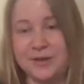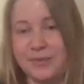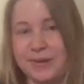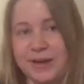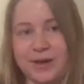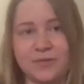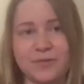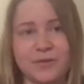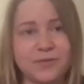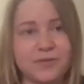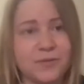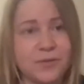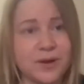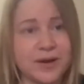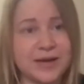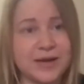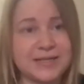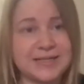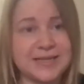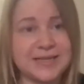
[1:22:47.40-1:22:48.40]
We had over
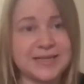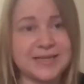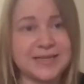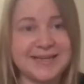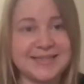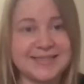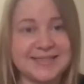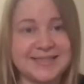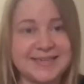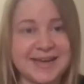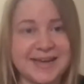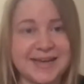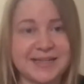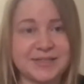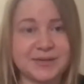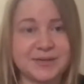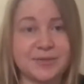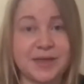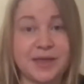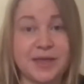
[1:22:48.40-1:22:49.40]
40 attendees today,
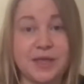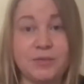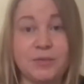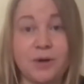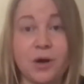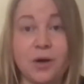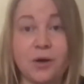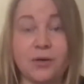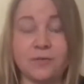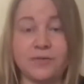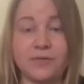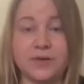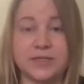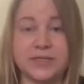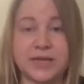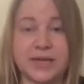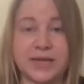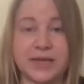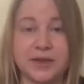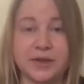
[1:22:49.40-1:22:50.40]
so thank you all for
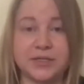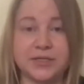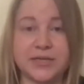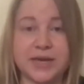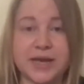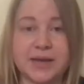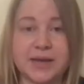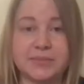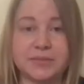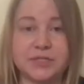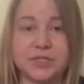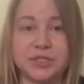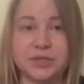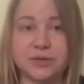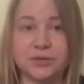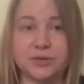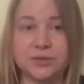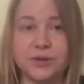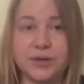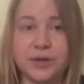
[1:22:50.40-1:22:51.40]
taking your time
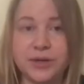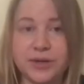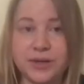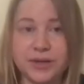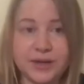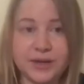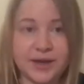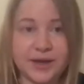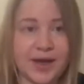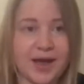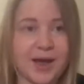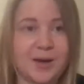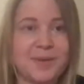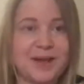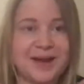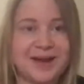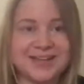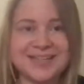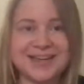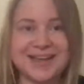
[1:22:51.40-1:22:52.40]
to come
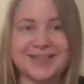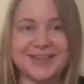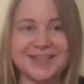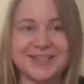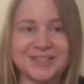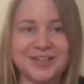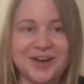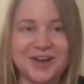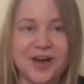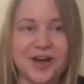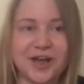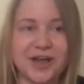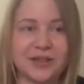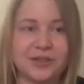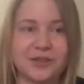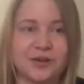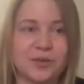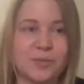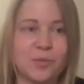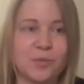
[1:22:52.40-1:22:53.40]
and attend this talk and
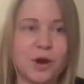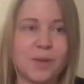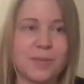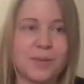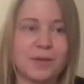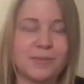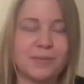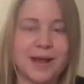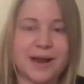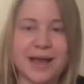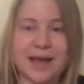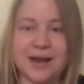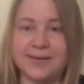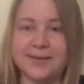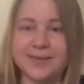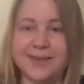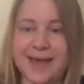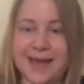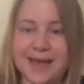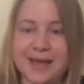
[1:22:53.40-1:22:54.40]
learn more about Red
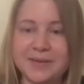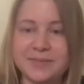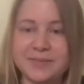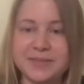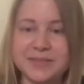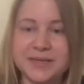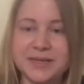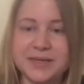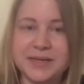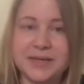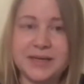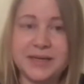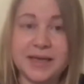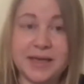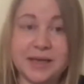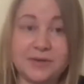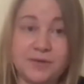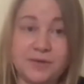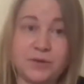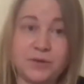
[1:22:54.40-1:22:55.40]
Iron Labs.
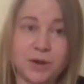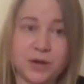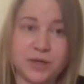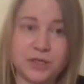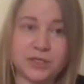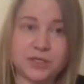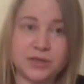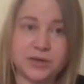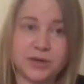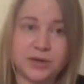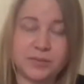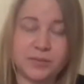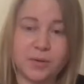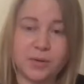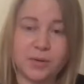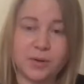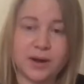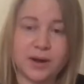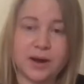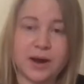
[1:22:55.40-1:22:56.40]
If you want to learn
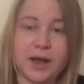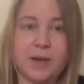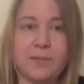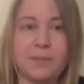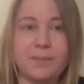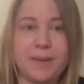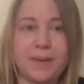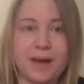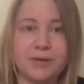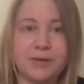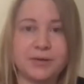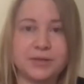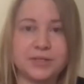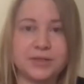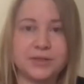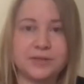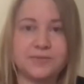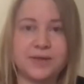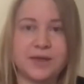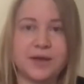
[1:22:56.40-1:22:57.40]
more about
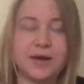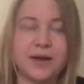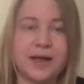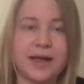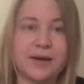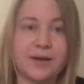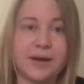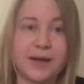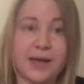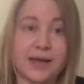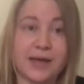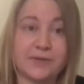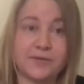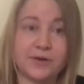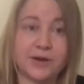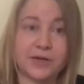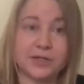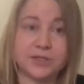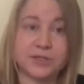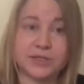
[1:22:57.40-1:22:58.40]
the VRARA, if
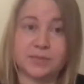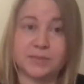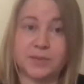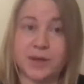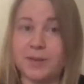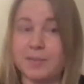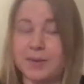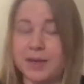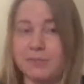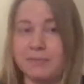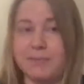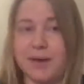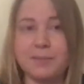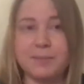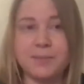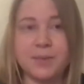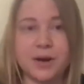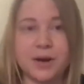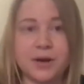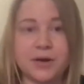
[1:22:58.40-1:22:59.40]
you're interested in becoming a
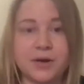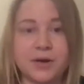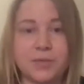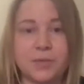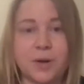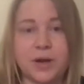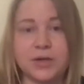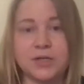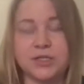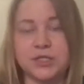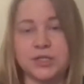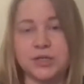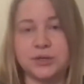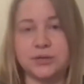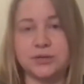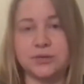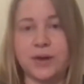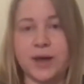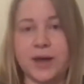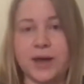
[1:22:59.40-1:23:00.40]
member, you want
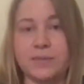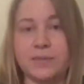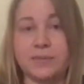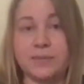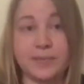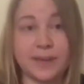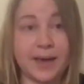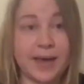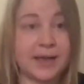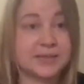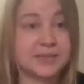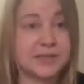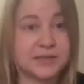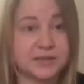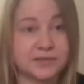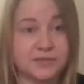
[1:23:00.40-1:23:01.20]
to ask us a